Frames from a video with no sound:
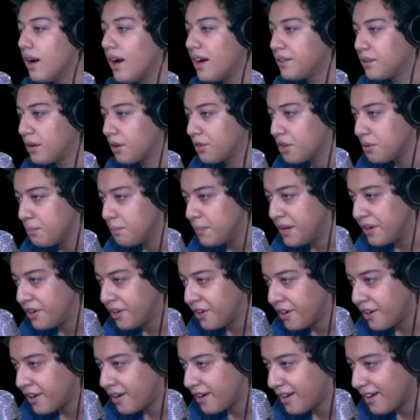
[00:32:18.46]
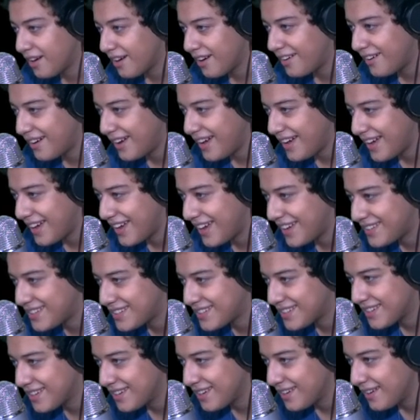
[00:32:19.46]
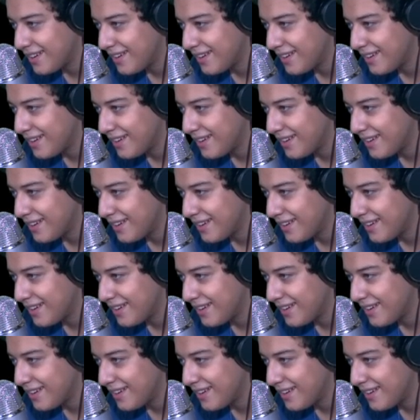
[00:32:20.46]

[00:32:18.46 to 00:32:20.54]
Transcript: Another mirror. Alright.